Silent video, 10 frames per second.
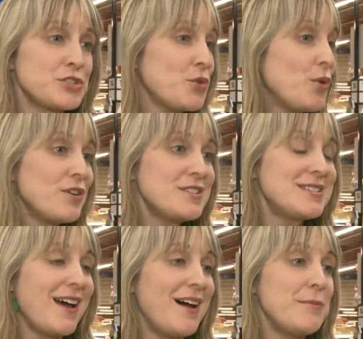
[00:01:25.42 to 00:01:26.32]

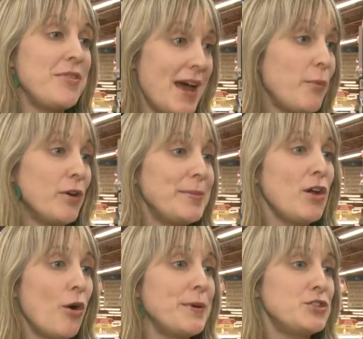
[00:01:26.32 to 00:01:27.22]
stores uh, that will
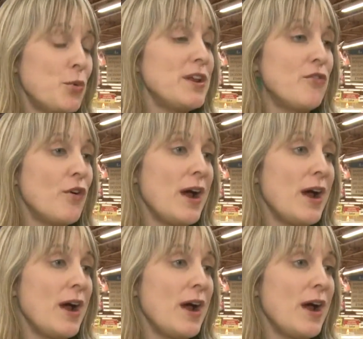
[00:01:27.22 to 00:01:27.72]
be open 24